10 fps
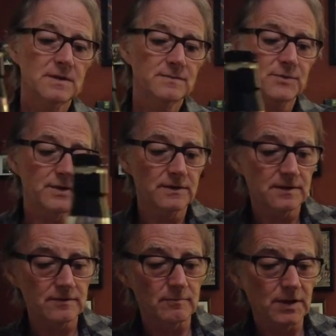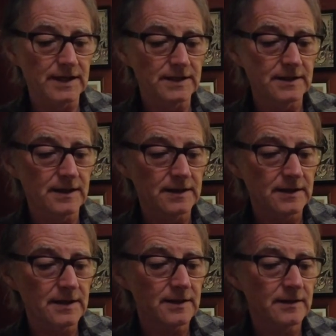Let's put your little blended in
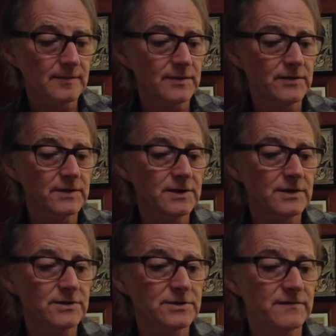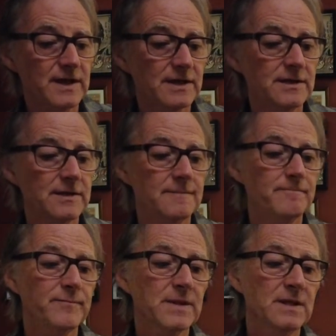there at number three, your Cheveg there.
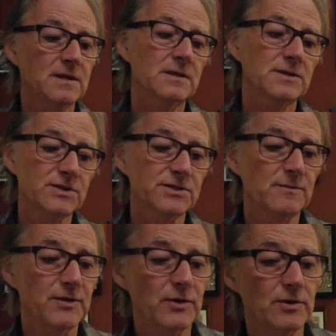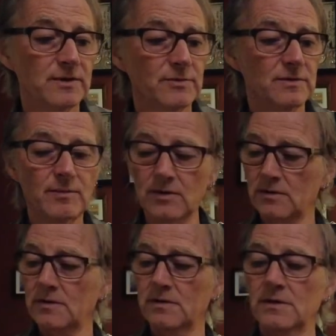Just something odd about the
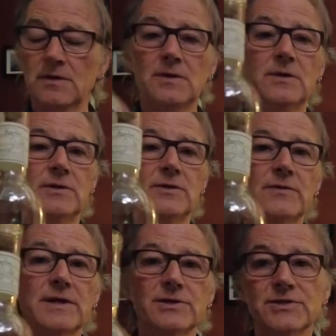bottle. Your Writer's